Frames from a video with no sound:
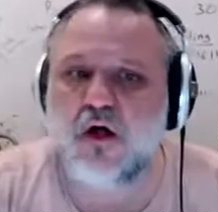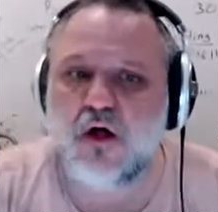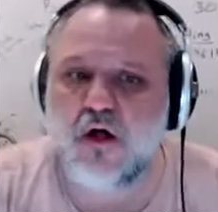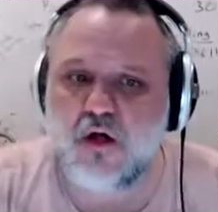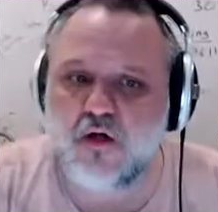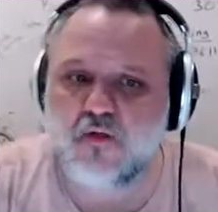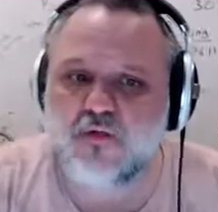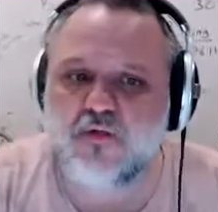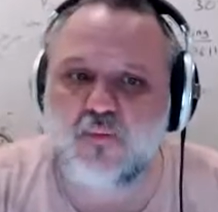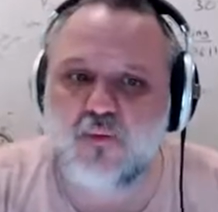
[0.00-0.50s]

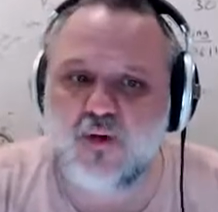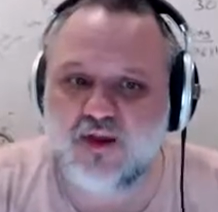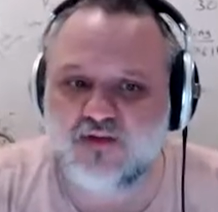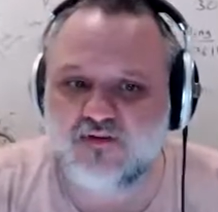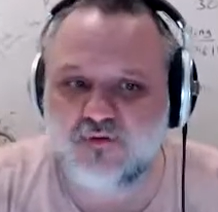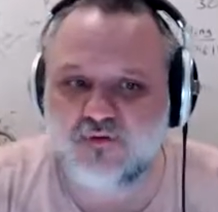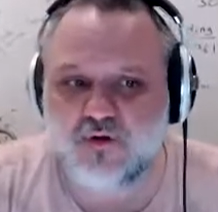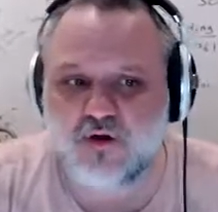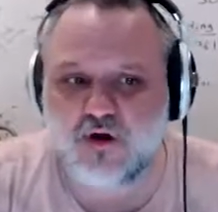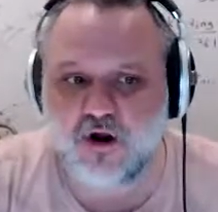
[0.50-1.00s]
all the way
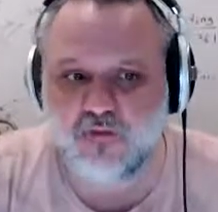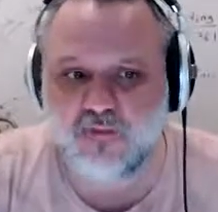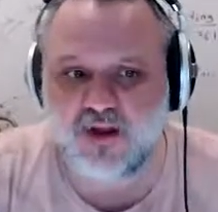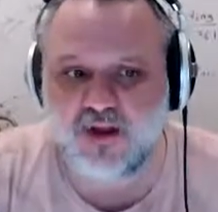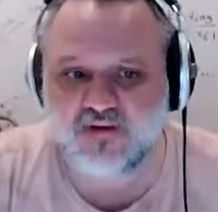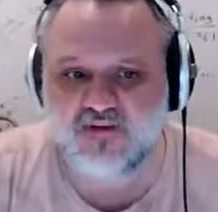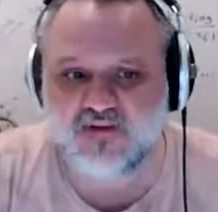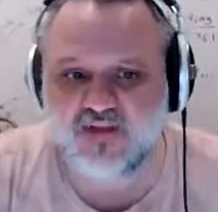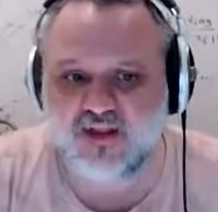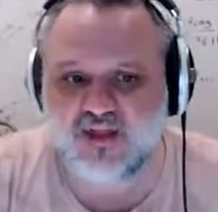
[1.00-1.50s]
to a
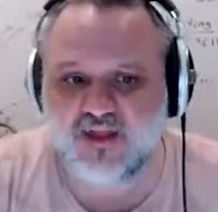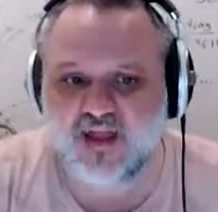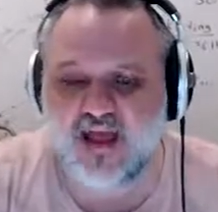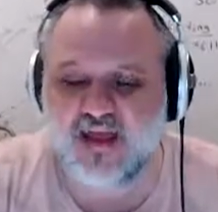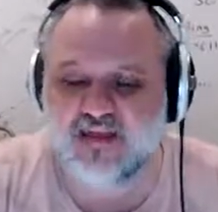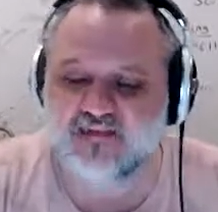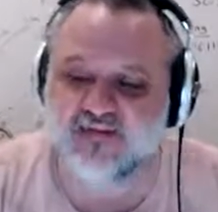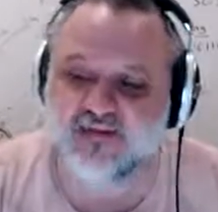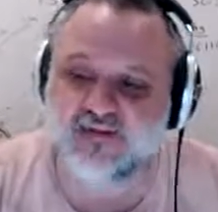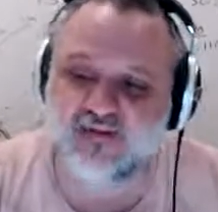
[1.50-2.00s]
carboxylic
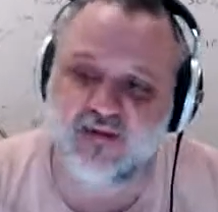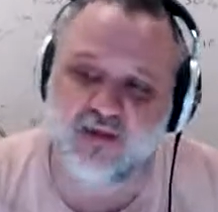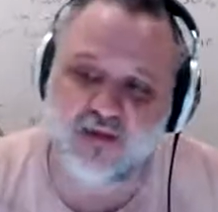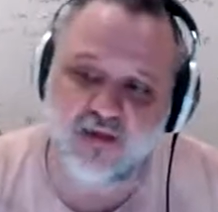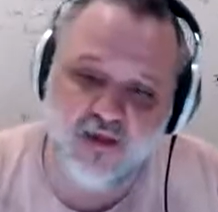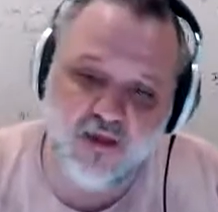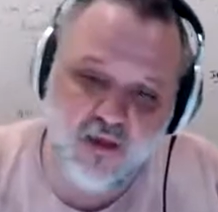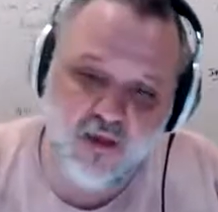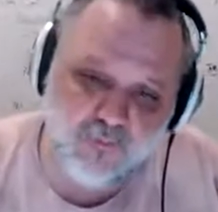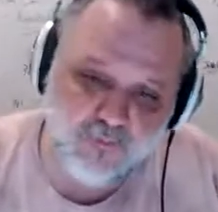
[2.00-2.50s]
acid,
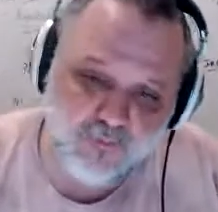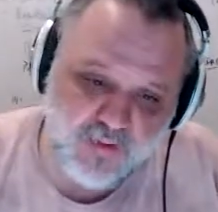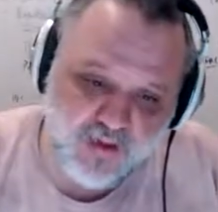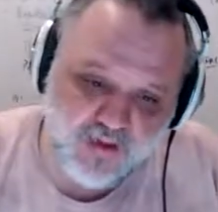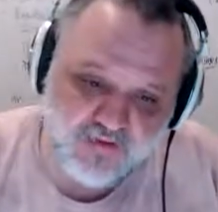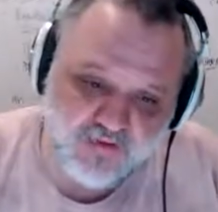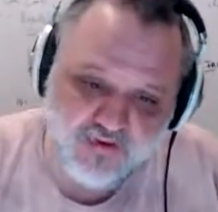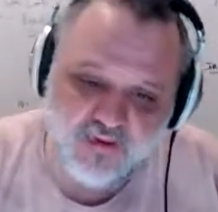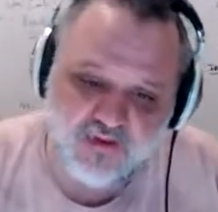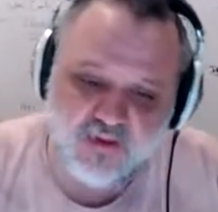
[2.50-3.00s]

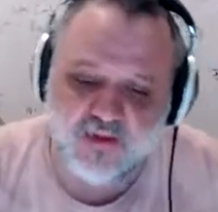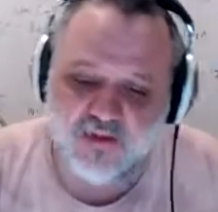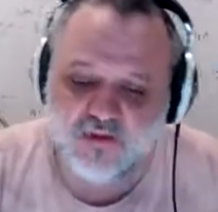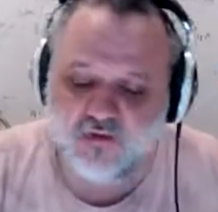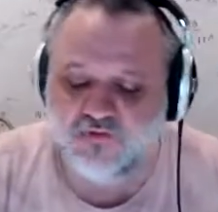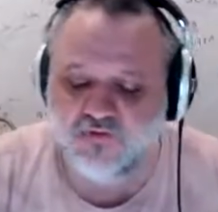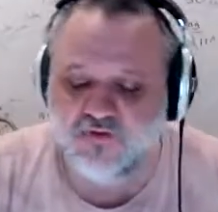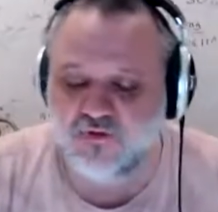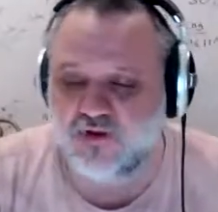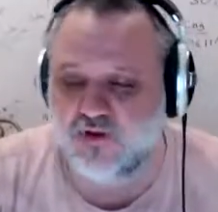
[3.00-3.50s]
but
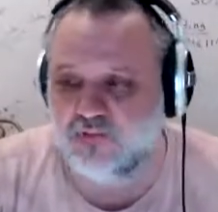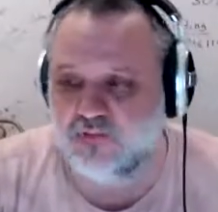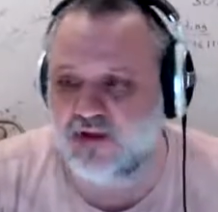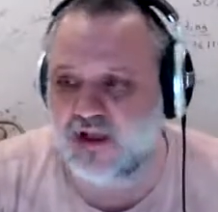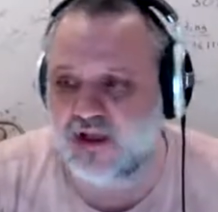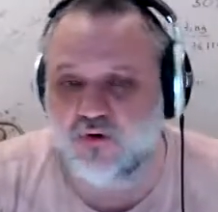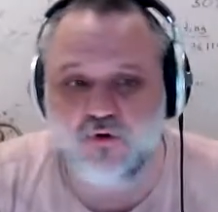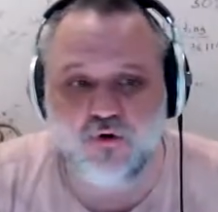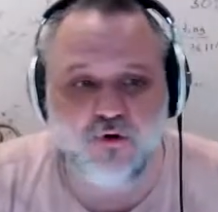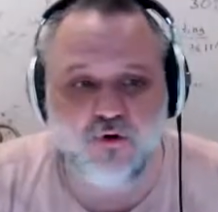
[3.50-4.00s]
sodium
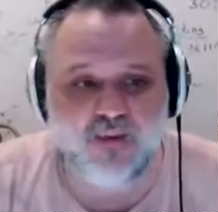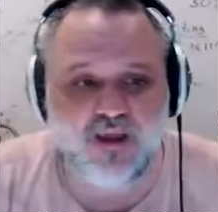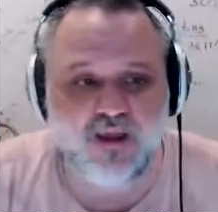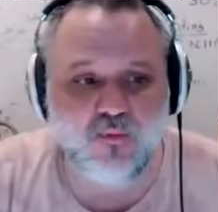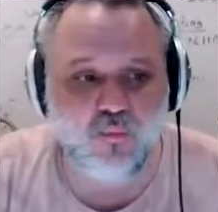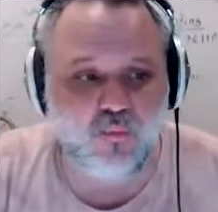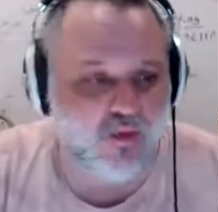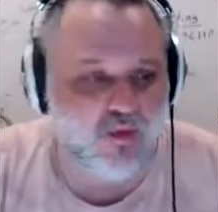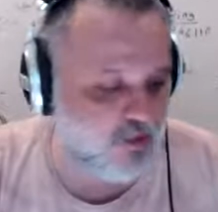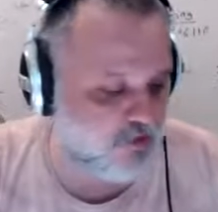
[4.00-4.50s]

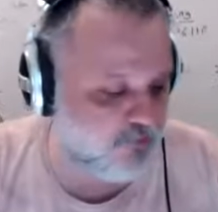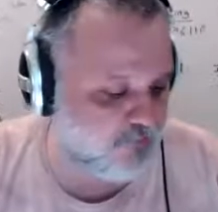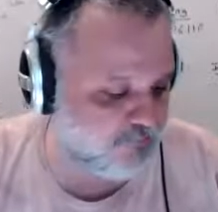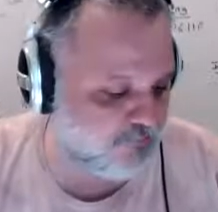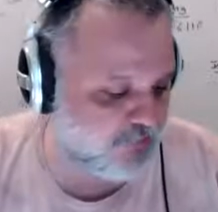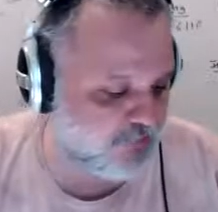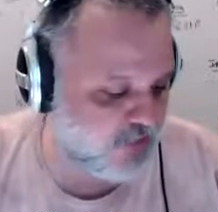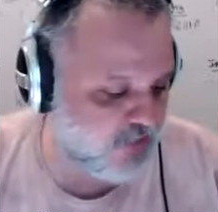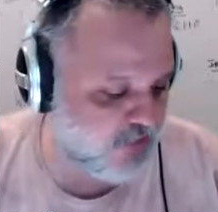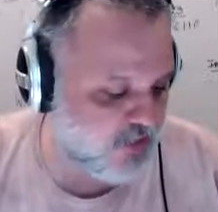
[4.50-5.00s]
dichromate will.
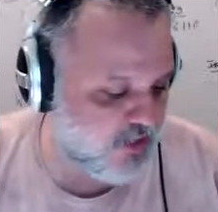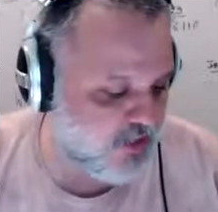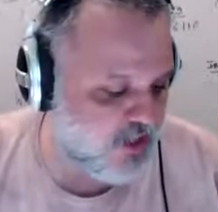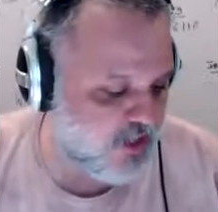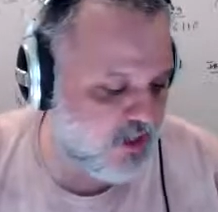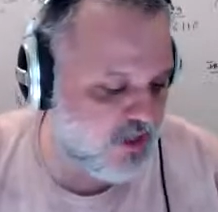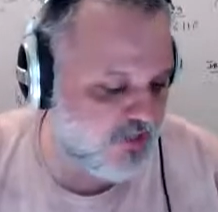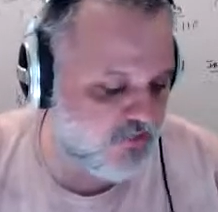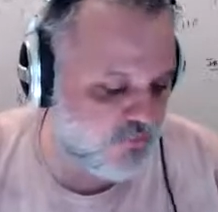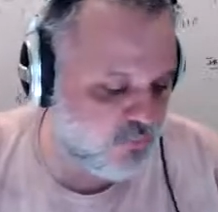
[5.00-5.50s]

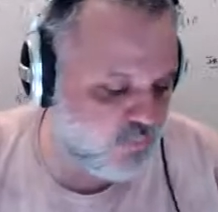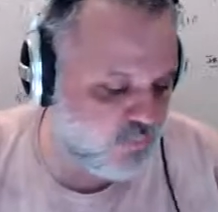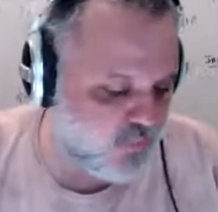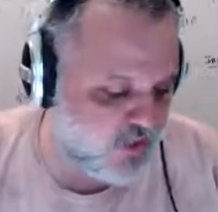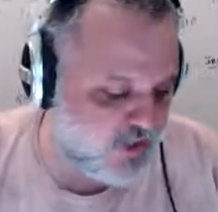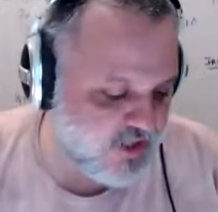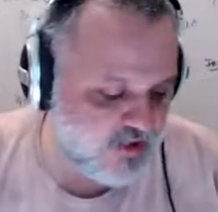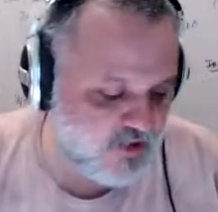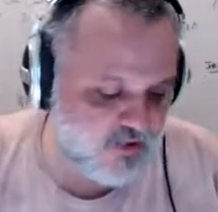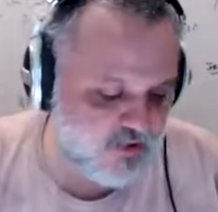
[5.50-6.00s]
The
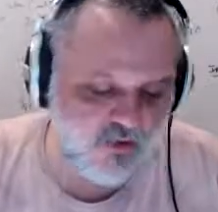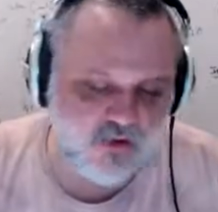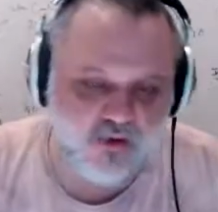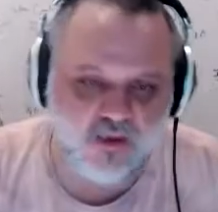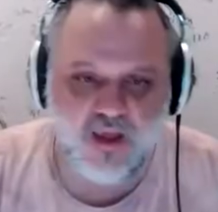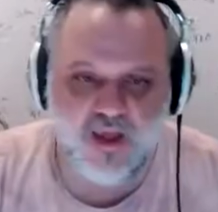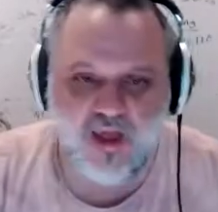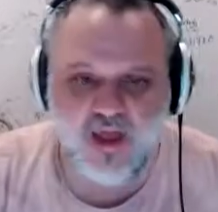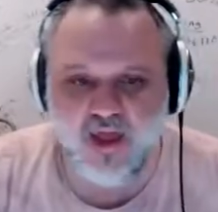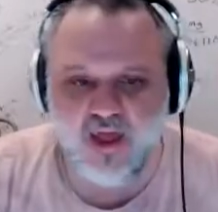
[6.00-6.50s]
weaker
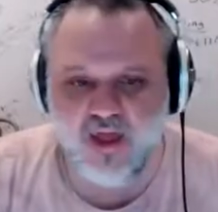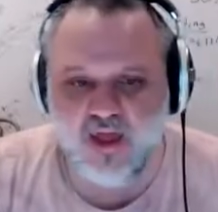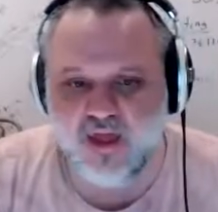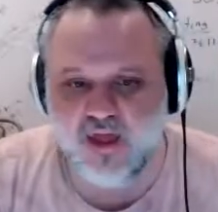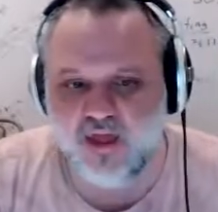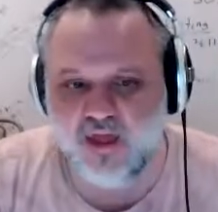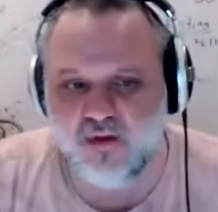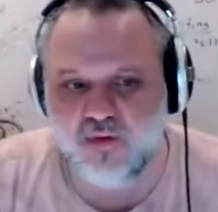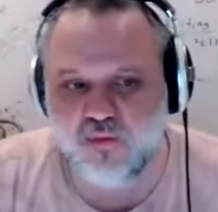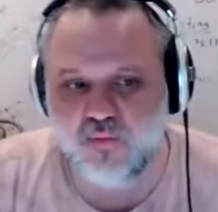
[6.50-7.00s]

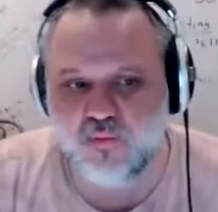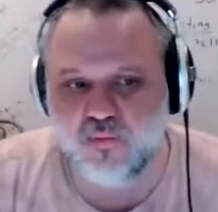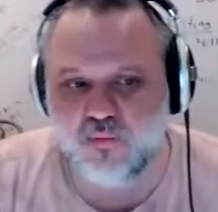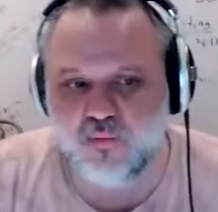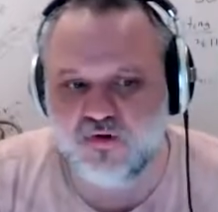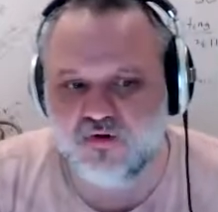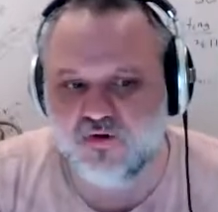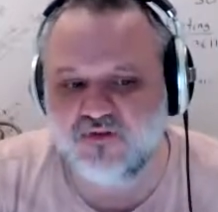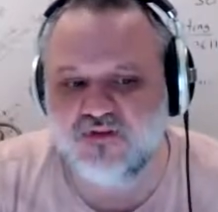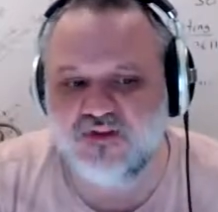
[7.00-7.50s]

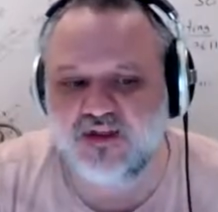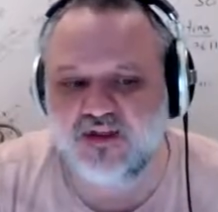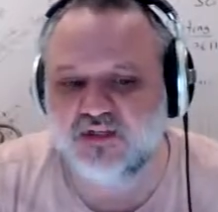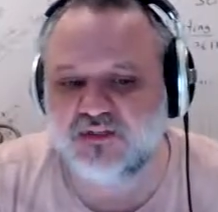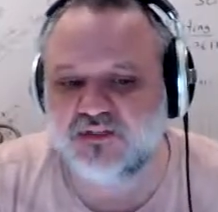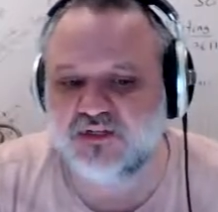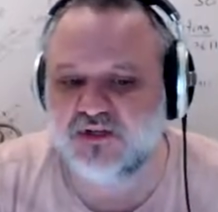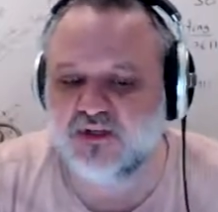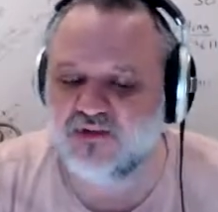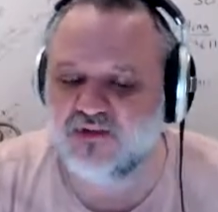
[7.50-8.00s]
reducing
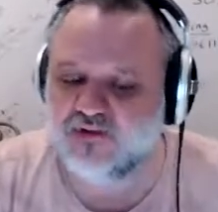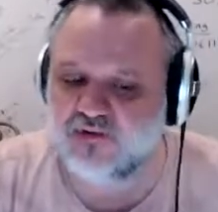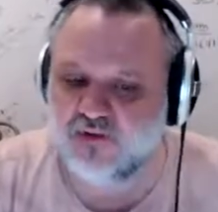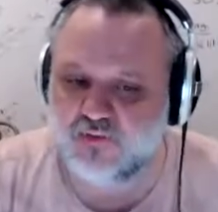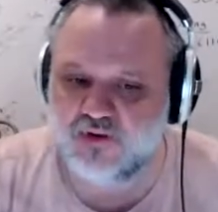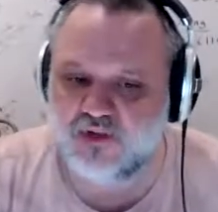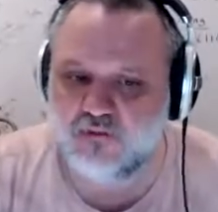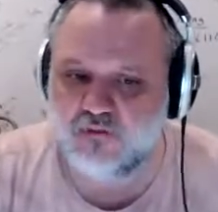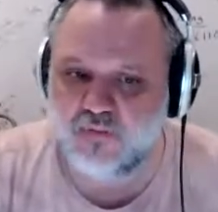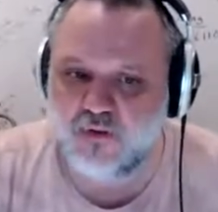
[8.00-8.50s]
agent is
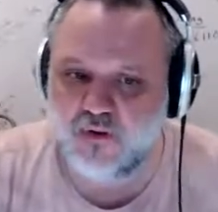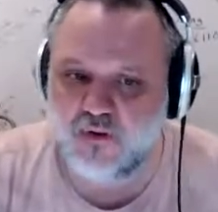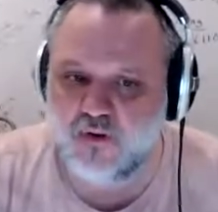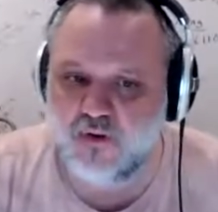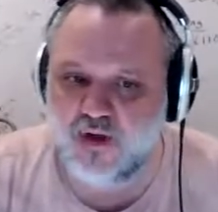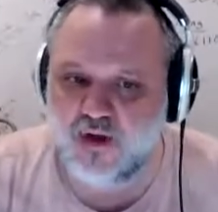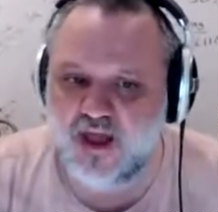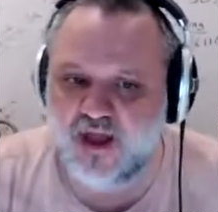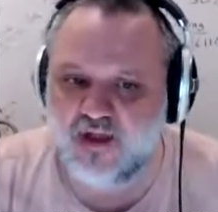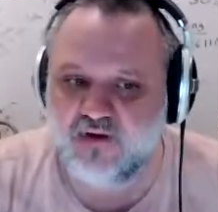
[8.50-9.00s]
sodium
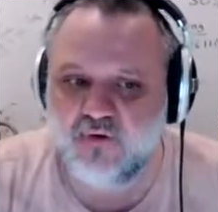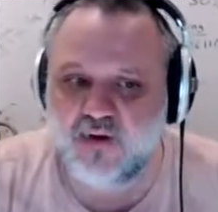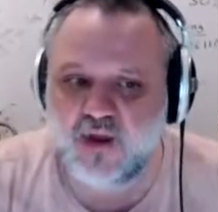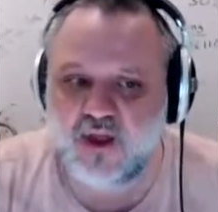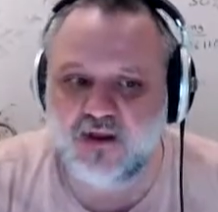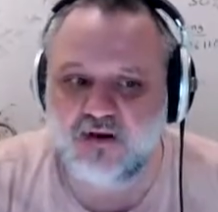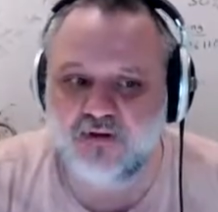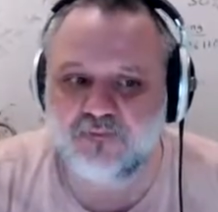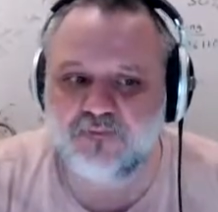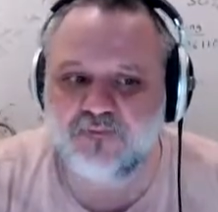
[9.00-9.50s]

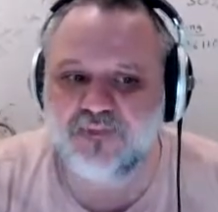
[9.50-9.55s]
borohydride.